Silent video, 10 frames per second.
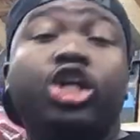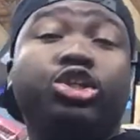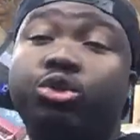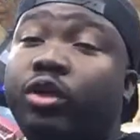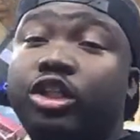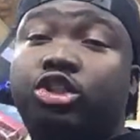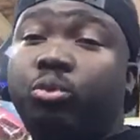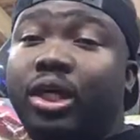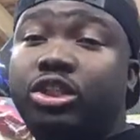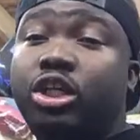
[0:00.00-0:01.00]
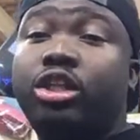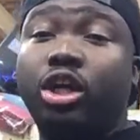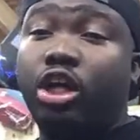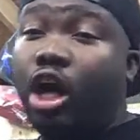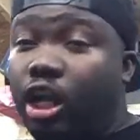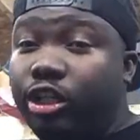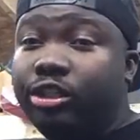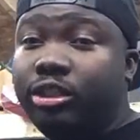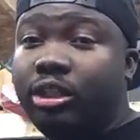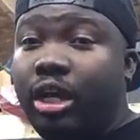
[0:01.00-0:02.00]
You can switch the
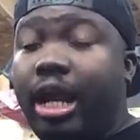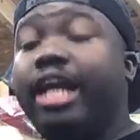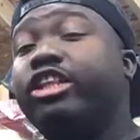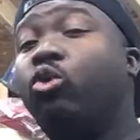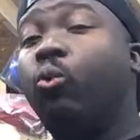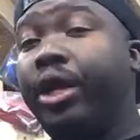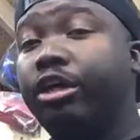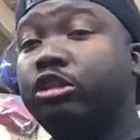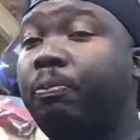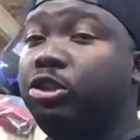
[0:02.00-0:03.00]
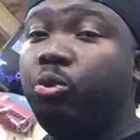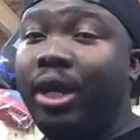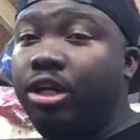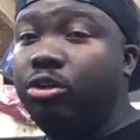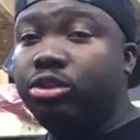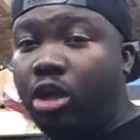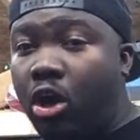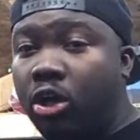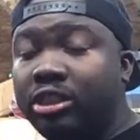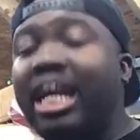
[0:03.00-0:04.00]
colors and the wheels between those
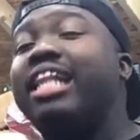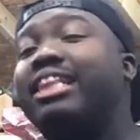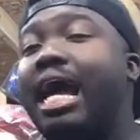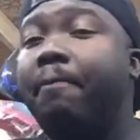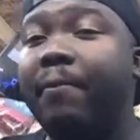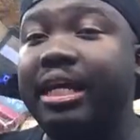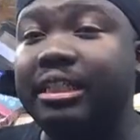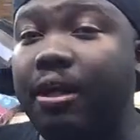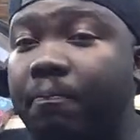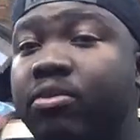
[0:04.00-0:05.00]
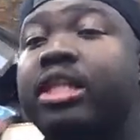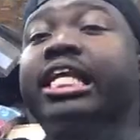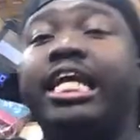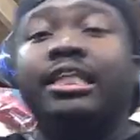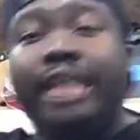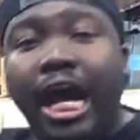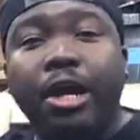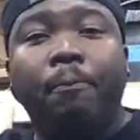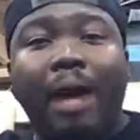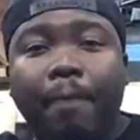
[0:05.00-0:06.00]
cars, and that makes up the
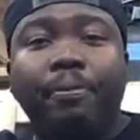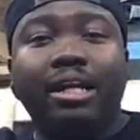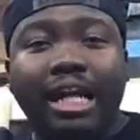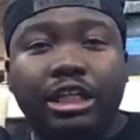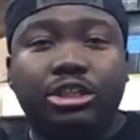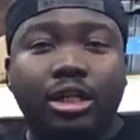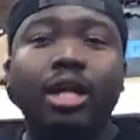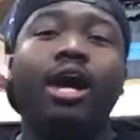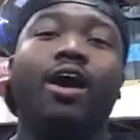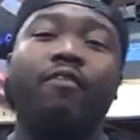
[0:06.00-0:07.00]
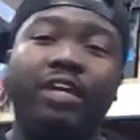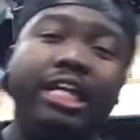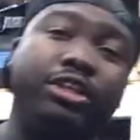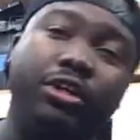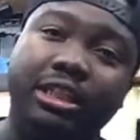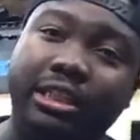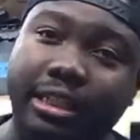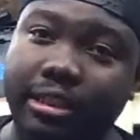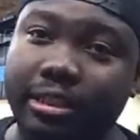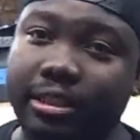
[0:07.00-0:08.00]
entire population of E36s.